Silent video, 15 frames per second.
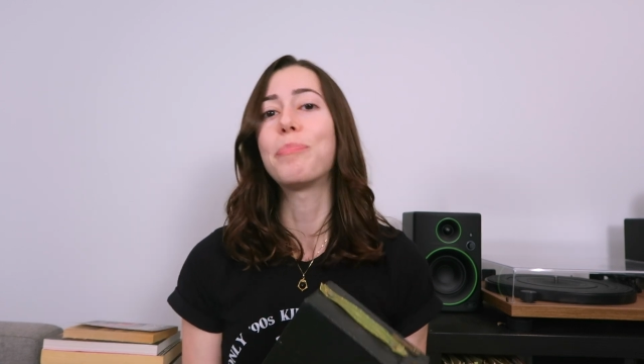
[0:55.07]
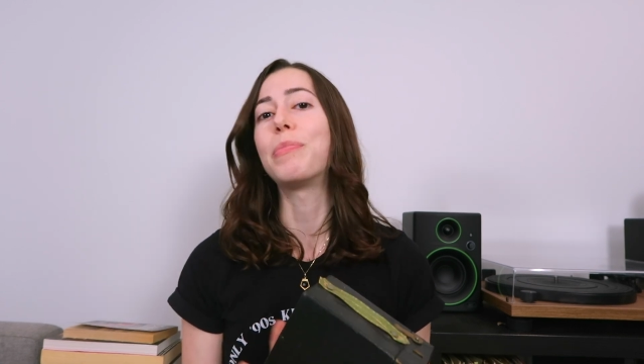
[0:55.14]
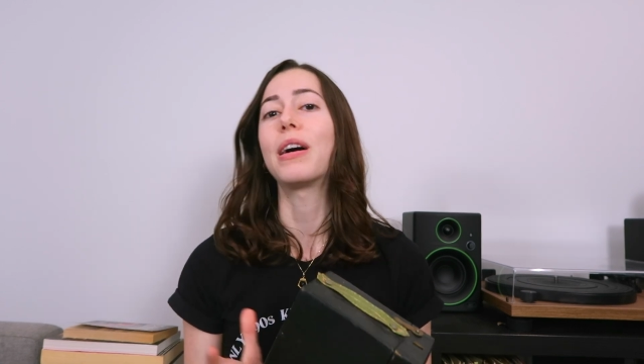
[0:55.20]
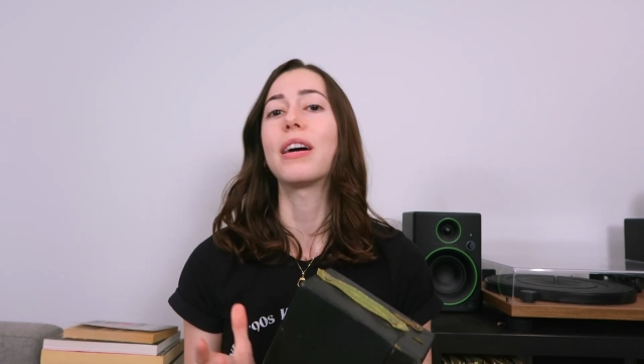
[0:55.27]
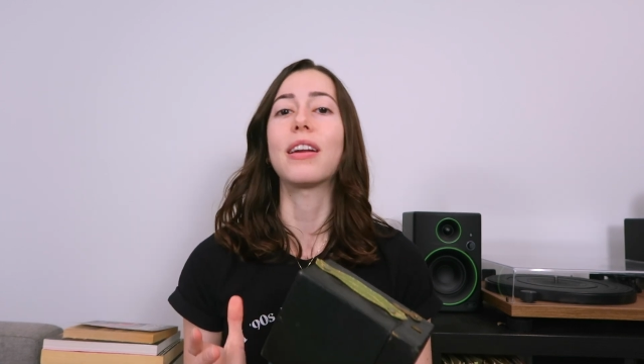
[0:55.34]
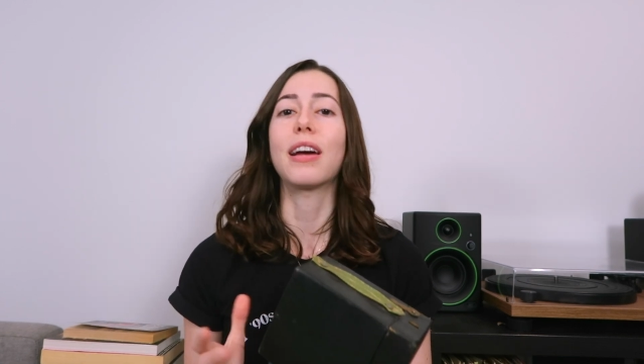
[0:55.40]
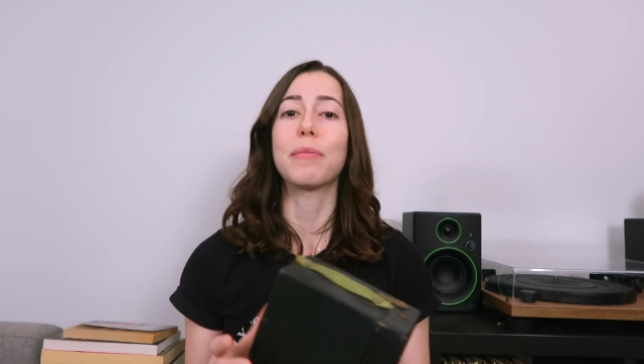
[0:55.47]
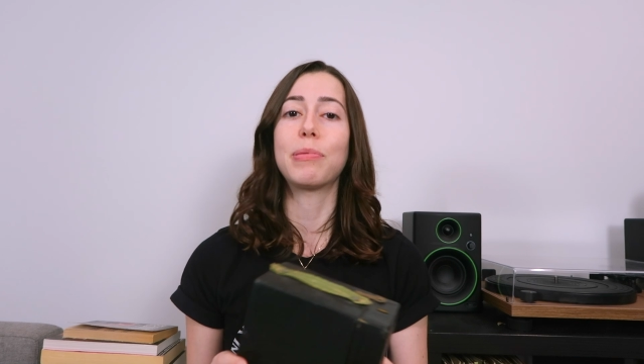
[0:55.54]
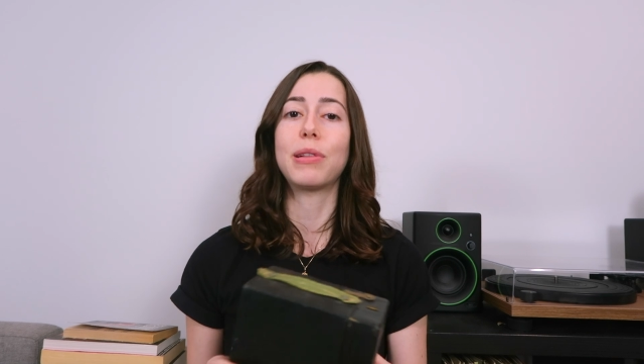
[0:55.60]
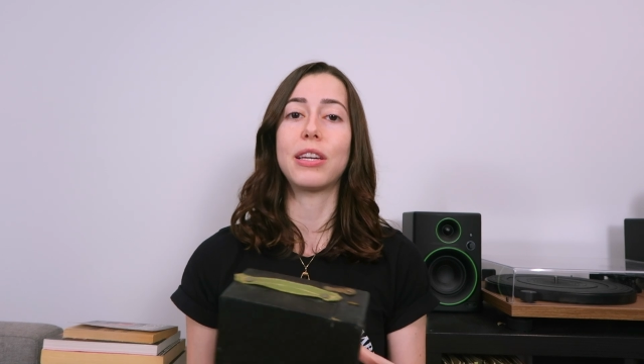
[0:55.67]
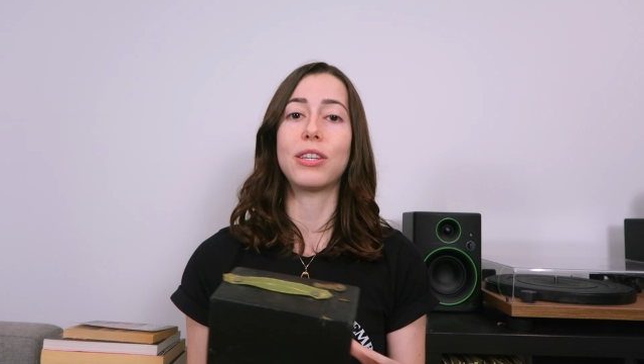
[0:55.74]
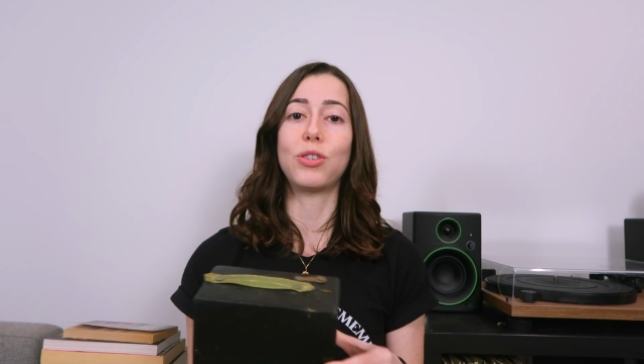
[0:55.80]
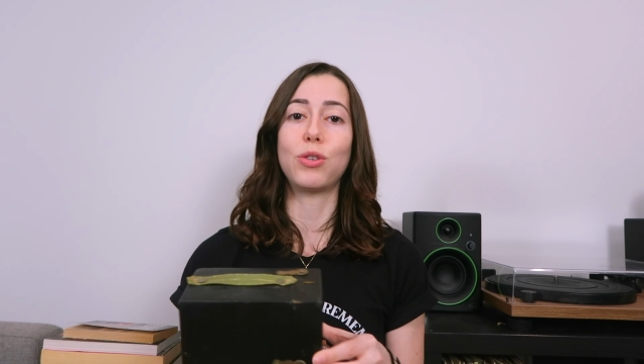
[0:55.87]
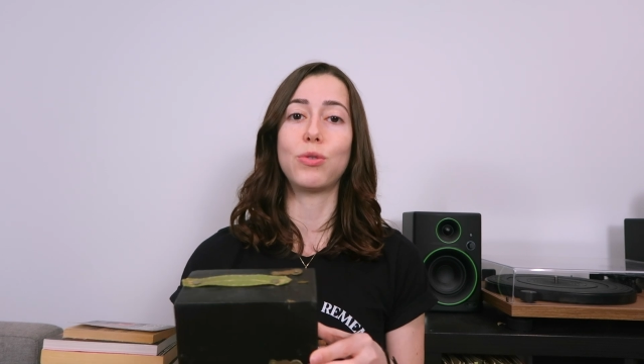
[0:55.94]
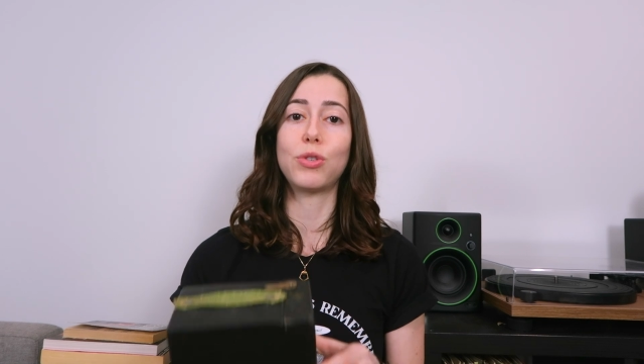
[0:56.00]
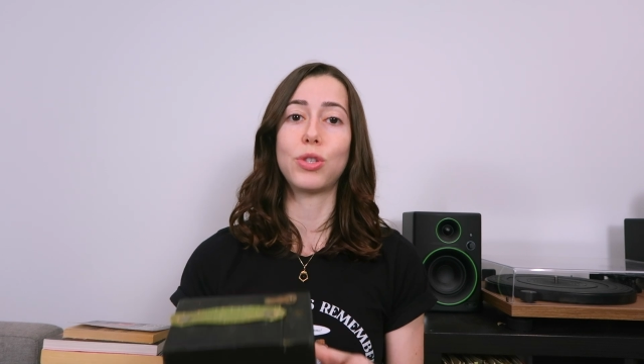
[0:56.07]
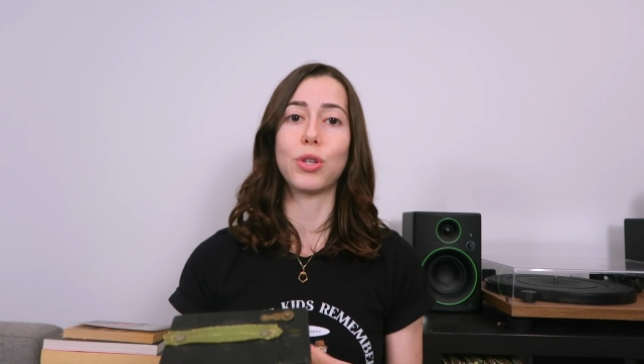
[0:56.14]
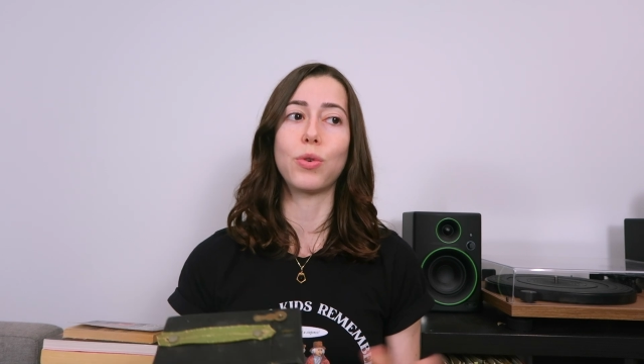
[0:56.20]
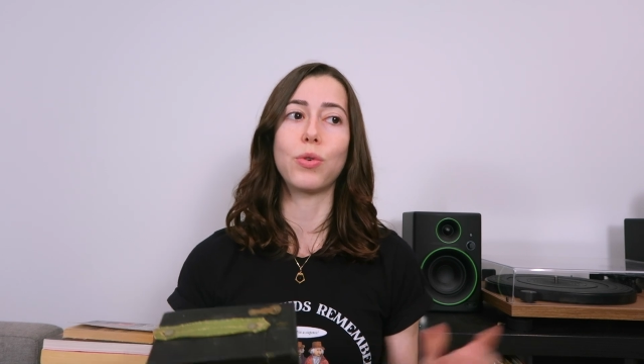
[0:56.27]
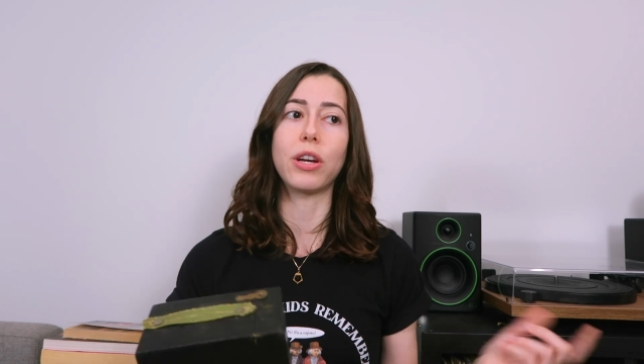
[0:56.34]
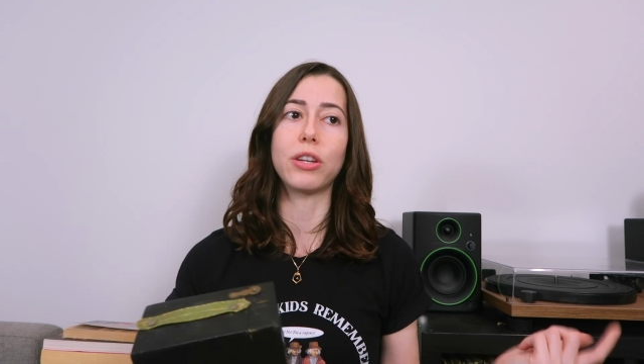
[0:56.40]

but I plan to soon.